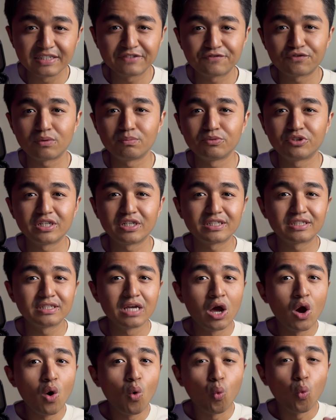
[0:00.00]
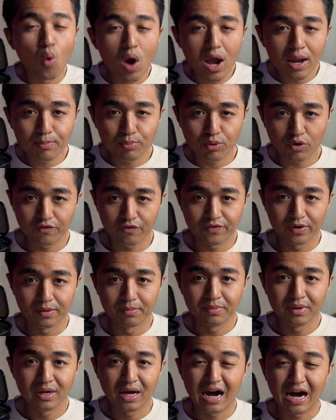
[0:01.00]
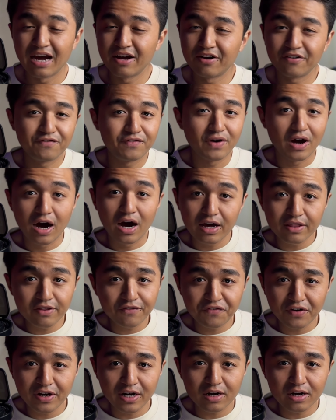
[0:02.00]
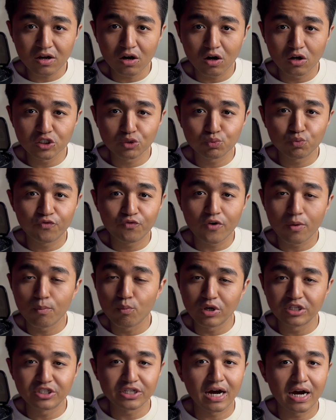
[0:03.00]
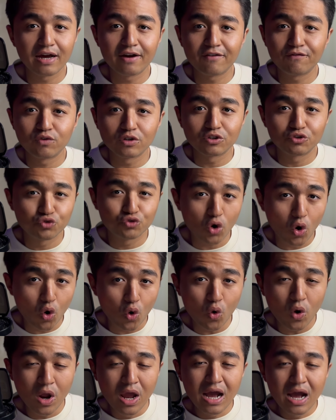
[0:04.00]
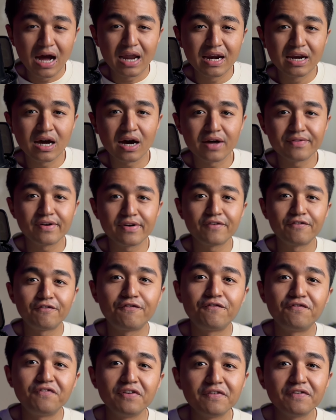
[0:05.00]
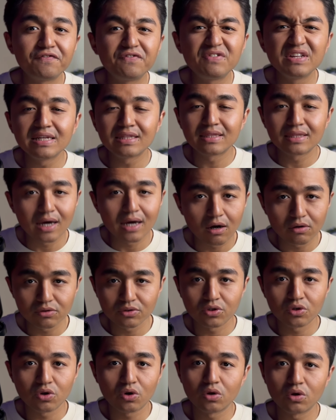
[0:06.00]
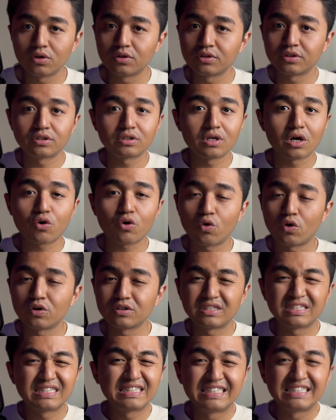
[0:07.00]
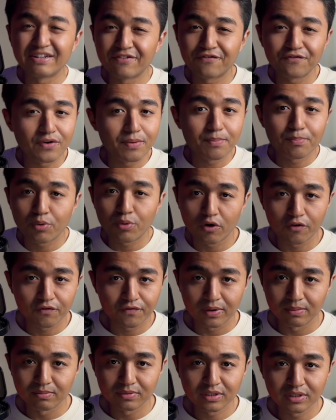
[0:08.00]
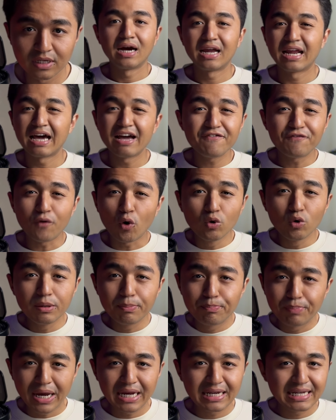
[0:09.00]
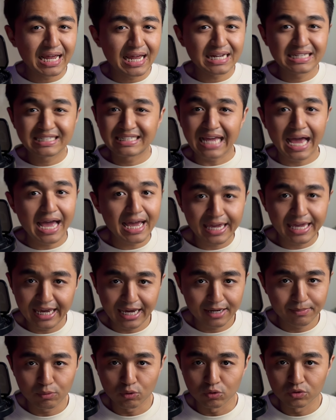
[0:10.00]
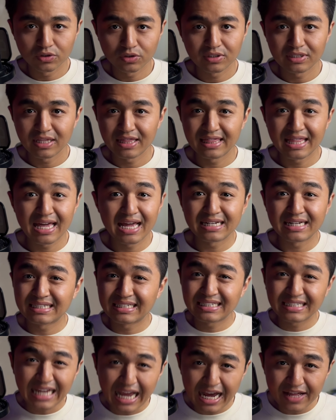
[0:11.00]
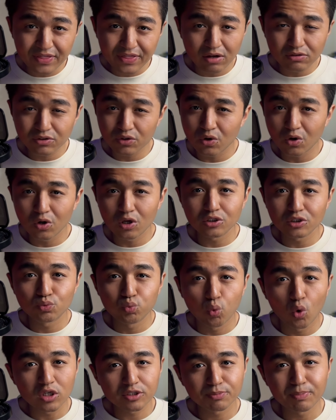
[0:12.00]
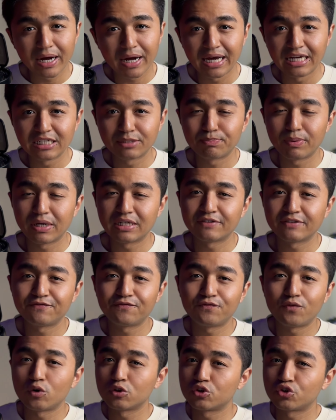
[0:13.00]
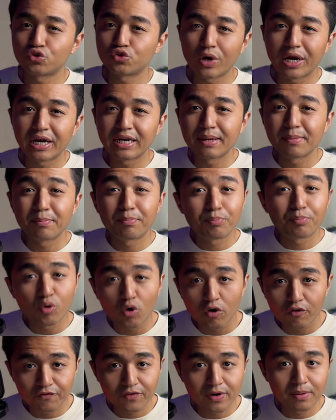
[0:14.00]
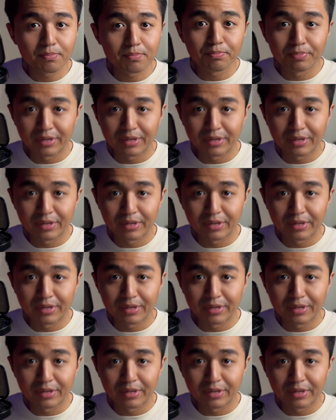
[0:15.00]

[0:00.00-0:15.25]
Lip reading: is from just one prop firm. I have other Fanatic accounts from which I have withdrawn another $50,000 across different prop firms. And I have only paid like 10K at most. That $10,000 was my expense for trading prop firm